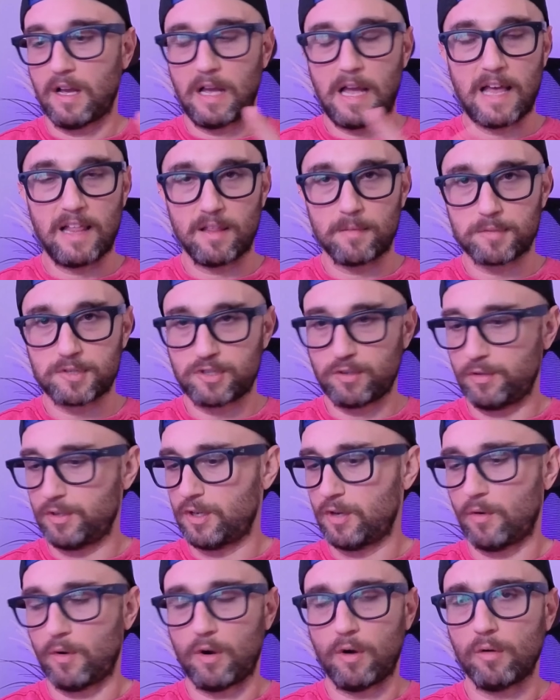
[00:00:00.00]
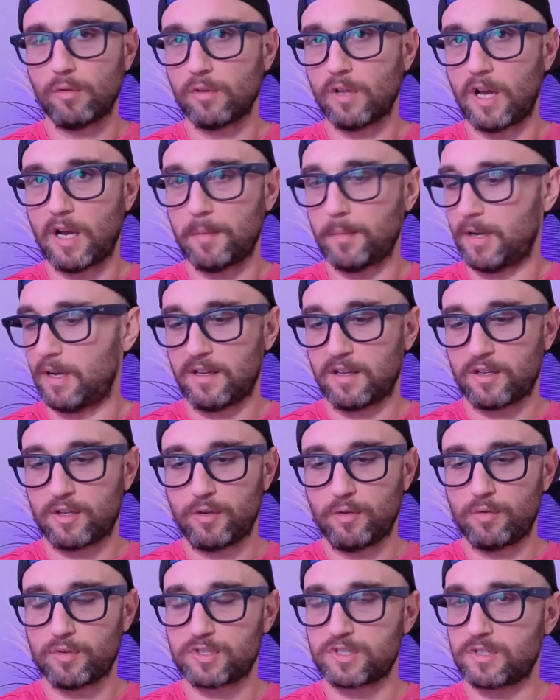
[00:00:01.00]
LM Studio, Ollama,
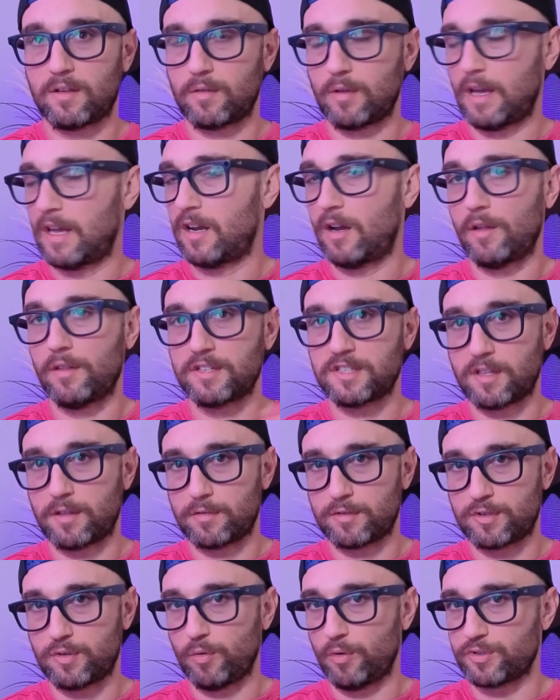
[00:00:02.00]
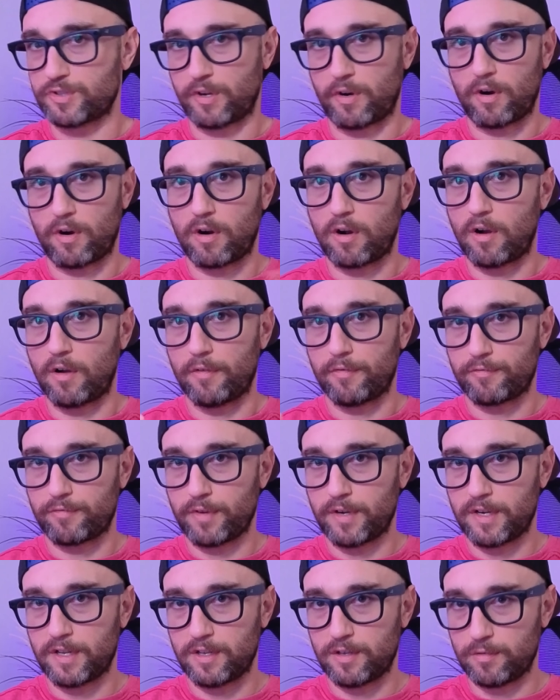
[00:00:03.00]
Goose, and all these other tools are all
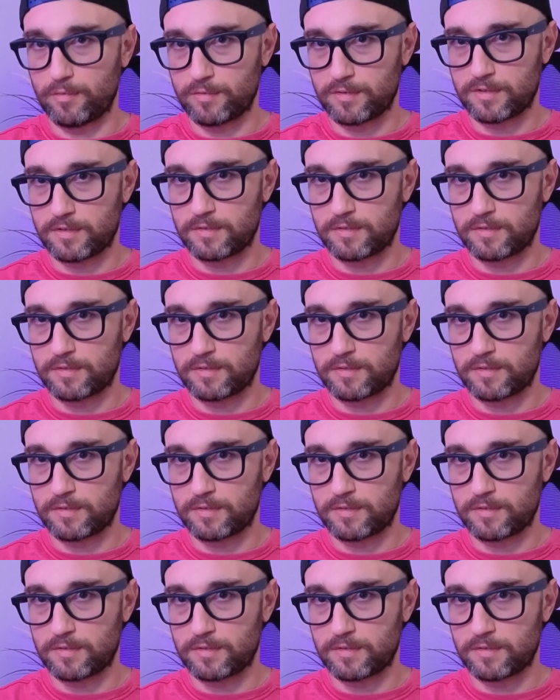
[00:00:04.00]
free to use.